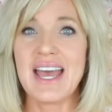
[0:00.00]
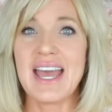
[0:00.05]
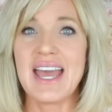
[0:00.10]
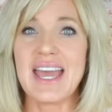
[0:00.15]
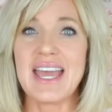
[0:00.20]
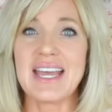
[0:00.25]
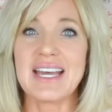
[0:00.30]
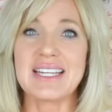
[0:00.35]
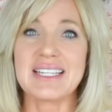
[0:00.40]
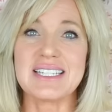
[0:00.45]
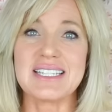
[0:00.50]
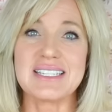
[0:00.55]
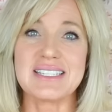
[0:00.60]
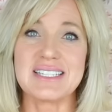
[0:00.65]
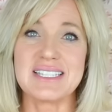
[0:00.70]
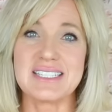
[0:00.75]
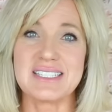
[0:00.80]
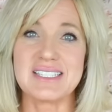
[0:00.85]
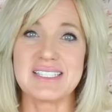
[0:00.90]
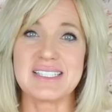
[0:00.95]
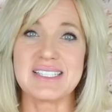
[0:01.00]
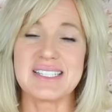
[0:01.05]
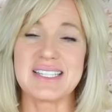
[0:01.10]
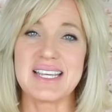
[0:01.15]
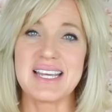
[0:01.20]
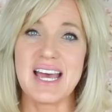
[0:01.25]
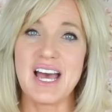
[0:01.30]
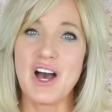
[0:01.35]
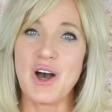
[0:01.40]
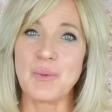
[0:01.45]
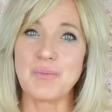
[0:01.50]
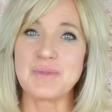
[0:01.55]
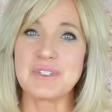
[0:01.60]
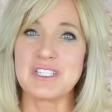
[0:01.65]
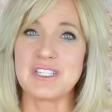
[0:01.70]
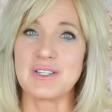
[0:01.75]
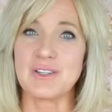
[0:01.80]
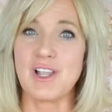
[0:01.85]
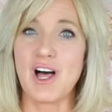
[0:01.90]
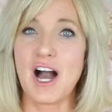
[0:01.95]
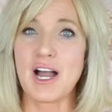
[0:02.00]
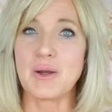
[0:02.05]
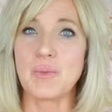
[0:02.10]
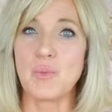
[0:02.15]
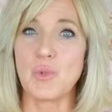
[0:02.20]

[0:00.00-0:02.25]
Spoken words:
And these help to lock